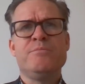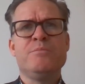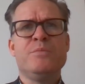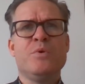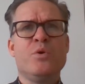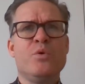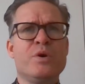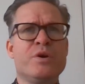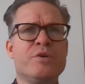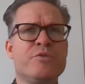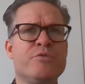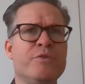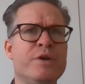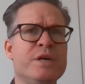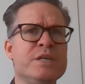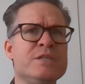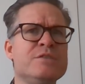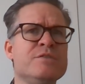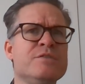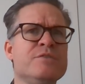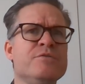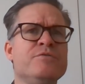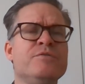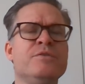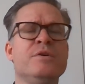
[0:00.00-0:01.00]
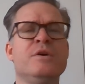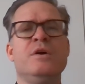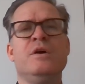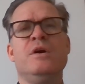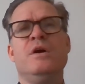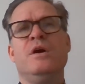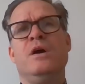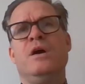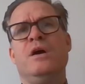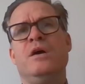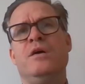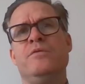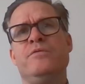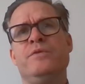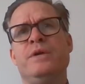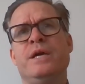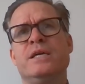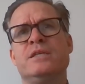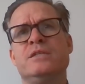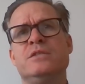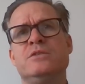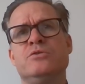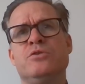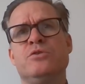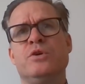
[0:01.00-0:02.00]
more aggressive
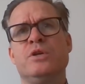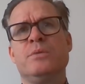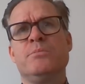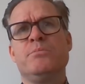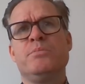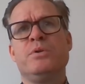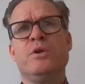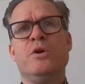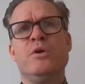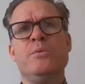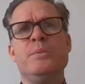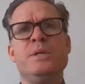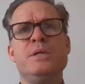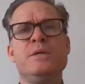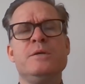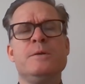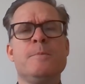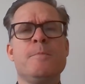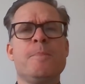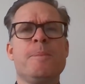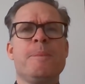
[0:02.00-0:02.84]
reaction to unemployment.